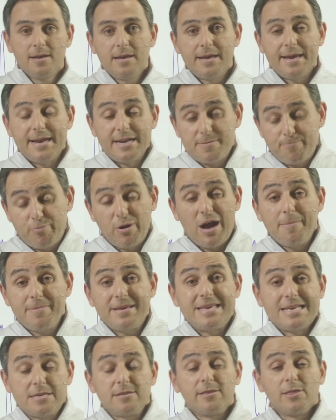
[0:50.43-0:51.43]
It
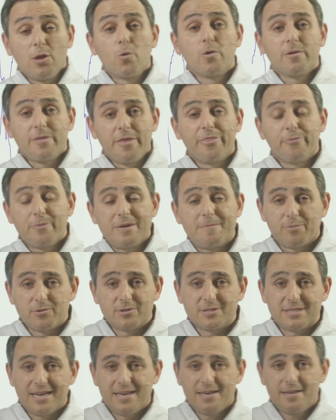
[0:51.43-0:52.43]
probably is lower than three
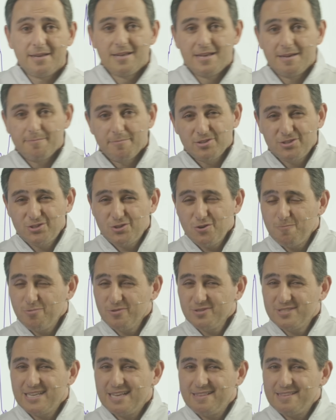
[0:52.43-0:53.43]
percent, but two
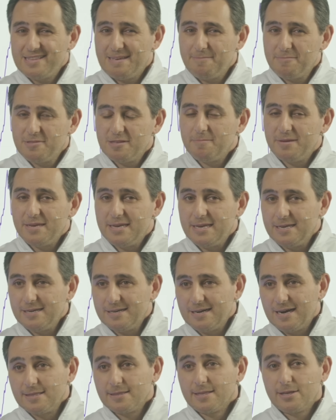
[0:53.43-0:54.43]
percent seems to be
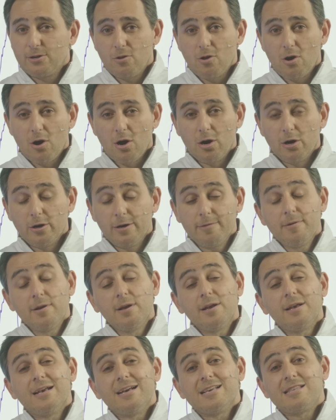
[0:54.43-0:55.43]
a little hard,
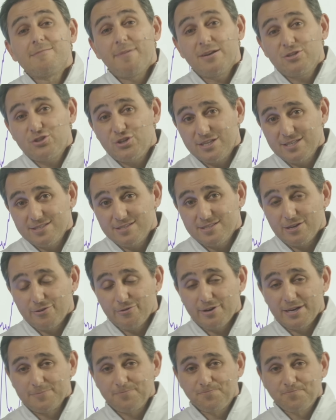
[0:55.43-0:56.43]
especially
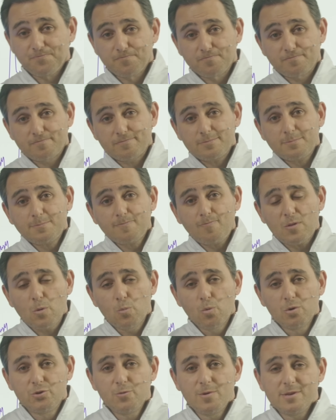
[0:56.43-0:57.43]
considering
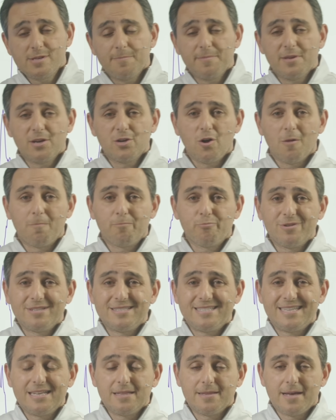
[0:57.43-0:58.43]
we're doing something called
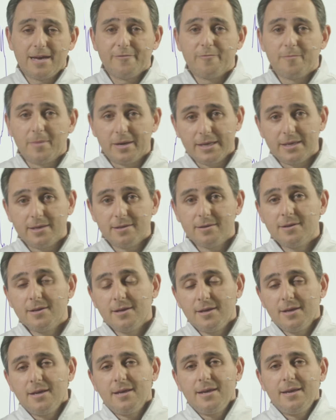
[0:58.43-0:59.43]
printing a lot of money.
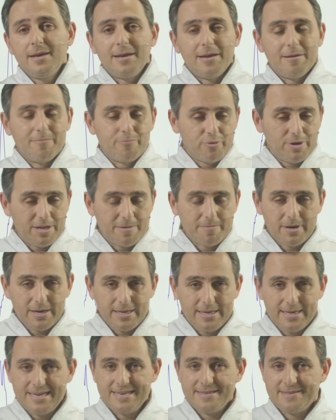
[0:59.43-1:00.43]
And printing
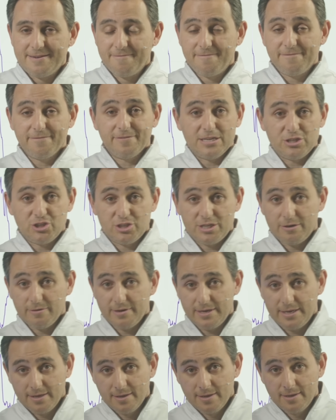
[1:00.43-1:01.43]
money is an
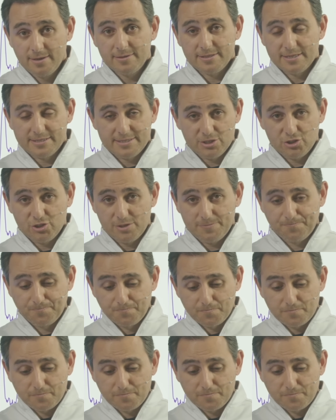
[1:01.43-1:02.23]
inflationary decision.